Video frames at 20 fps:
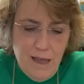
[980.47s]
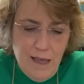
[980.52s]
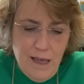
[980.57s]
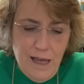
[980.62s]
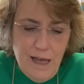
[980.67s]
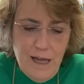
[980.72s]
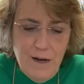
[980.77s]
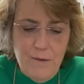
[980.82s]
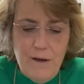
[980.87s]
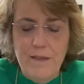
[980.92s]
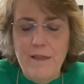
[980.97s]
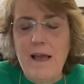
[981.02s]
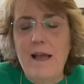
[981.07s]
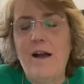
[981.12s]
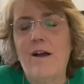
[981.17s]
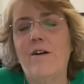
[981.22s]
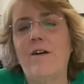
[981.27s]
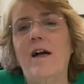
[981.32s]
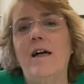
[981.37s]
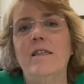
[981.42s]
Anyway, they
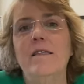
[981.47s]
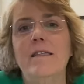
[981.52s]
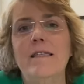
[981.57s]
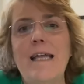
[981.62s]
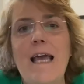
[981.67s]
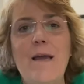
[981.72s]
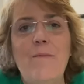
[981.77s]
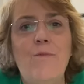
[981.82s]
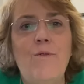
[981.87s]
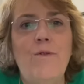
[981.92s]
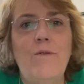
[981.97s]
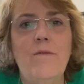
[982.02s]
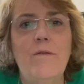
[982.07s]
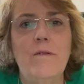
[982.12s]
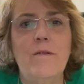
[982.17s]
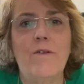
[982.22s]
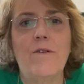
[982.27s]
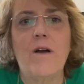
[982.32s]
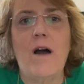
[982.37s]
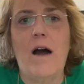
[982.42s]
are unstable.
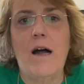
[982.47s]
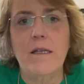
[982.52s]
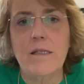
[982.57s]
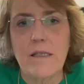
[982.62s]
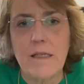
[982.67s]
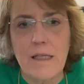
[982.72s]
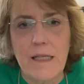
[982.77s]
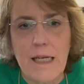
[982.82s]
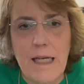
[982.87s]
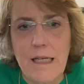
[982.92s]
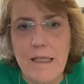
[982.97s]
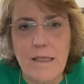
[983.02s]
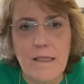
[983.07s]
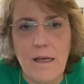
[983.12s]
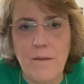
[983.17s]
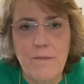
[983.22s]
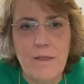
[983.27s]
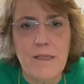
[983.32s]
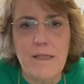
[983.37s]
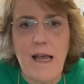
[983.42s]
They're constantly in
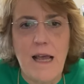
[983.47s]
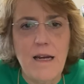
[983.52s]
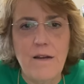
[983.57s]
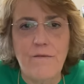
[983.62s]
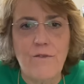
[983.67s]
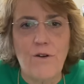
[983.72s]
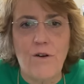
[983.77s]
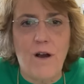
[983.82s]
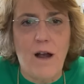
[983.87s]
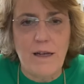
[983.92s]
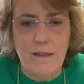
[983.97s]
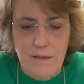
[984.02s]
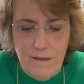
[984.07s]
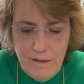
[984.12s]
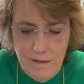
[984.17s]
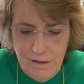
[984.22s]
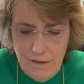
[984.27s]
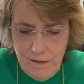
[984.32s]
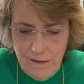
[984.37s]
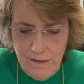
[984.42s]
some state of
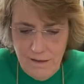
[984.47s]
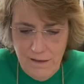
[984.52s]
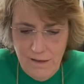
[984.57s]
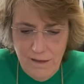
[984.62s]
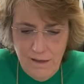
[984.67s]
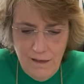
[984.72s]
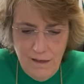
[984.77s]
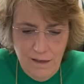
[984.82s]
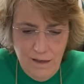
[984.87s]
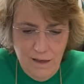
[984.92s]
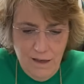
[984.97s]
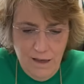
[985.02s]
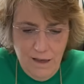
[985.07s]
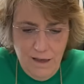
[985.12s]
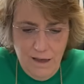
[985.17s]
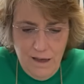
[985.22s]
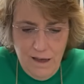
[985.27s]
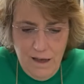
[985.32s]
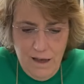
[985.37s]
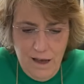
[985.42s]
crisis.
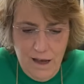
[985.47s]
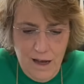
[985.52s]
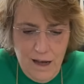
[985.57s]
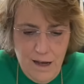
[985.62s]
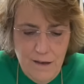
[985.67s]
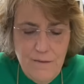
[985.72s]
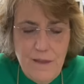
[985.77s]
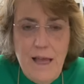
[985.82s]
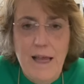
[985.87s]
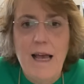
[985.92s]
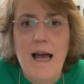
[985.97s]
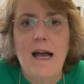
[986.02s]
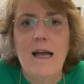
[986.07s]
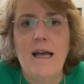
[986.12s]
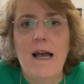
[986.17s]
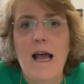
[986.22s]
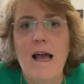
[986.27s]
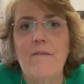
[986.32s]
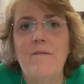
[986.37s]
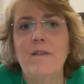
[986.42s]
They
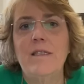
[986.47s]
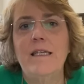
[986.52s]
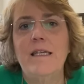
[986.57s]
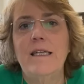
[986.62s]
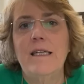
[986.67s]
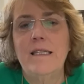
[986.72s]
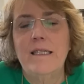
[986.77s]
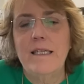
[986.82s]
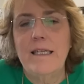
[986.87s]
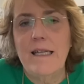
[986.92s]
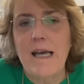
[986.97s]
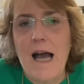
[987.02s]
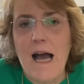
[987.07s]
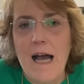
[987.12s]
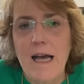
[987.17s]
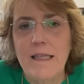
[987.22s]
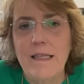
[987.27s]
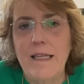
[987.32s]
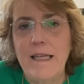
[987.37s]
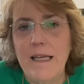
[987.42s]
have a tendency to
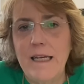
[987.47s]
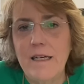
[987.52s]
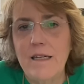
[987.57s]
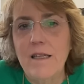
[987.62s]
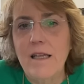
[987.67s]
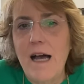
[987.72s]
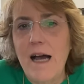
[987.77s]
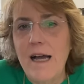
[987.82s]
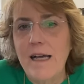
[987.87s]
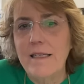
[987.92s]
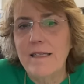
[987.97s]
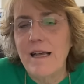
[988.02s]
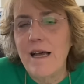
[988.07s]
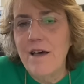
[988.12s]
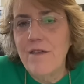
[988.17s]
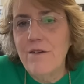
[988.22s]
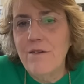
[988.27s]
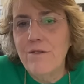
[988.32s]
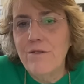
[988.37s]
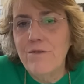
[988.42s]
idealize
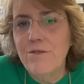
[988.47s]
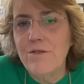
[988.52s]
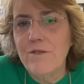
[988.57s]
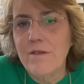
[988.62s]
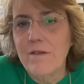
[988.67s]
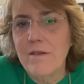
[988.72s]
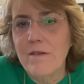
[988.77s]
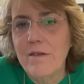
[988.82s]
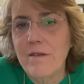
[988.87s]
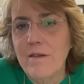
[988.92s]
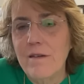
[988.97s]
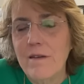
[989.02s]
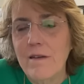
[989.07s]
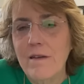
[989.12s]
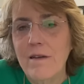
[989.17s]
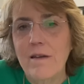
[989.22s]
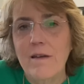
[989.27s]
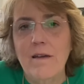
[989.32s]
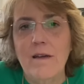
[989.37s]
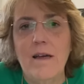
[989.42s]
others.
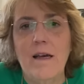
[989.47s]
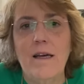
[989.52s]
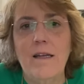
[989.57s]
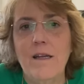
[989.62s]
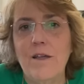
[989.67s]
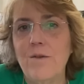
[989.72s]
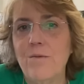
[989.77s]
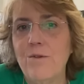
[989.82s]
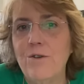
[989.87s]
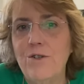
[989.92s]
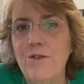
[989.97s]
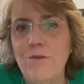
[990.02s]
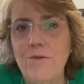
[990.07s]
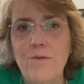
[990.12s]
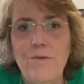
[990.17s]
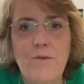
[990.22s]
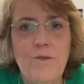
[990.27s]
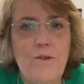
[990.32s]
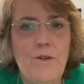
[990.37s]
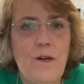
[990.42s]
In other words,
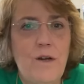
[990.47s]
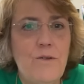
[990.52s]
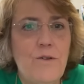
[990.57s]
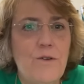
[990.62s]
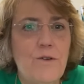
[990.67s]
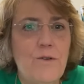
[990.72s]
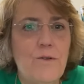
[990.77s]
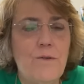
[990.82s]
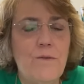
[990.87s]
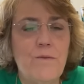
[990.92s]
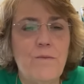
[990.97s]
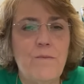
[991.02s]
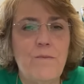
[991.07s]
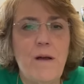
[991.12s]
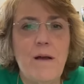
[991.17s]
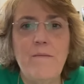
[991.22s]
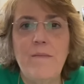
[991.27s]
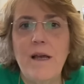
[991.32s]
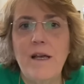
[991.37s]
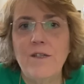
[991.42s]
you're
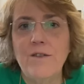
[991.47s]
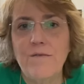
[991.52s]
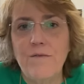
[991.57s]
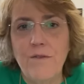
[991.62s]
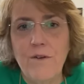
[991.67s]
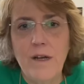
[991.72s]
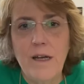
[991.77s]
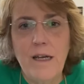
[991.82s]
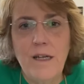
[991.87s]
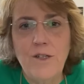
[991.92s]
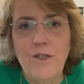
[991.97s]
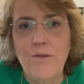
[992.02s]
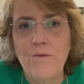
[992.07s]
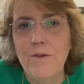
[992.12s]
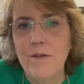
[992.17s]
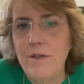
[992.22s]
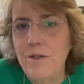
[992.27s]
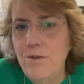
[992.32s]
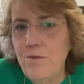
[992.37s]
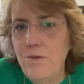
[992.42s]
my best friend. You
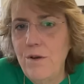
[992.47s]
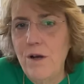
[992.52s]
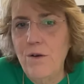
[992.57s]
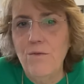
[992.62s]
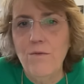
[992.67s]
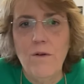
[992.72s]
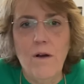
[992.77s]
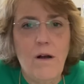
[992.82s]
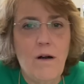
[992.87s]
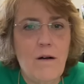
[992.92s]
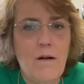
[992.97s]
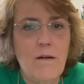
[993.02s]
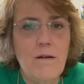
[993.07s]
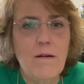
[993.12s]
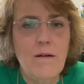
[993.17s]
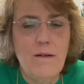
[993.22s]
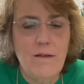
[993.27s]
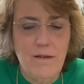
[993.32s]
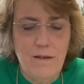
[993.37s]
can do no wrong.